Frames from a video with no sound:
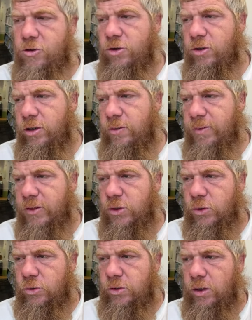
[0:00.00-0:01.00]
You're a little bit
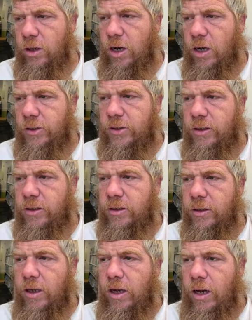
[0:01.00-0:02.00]
sore on the,
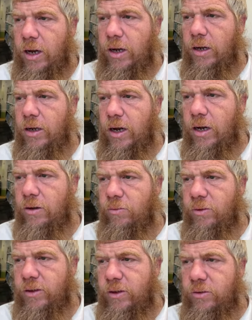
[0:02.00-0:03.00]
uh,
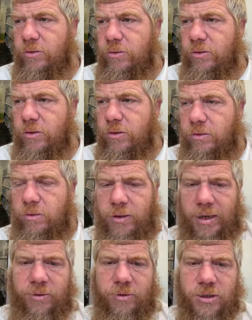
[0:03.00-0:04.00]
when you, you know,
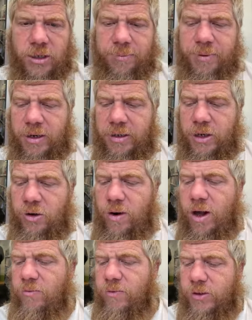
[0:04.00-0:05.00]
like sleeping on the
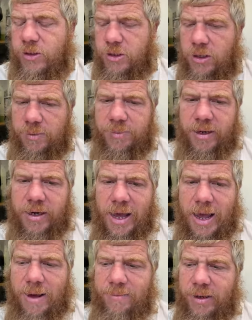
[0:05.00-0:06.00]
ground versus sleeping in a
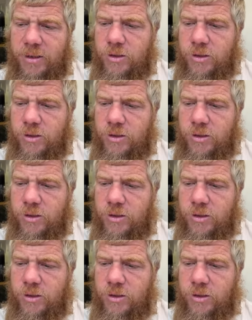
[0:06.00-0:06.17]
hammock.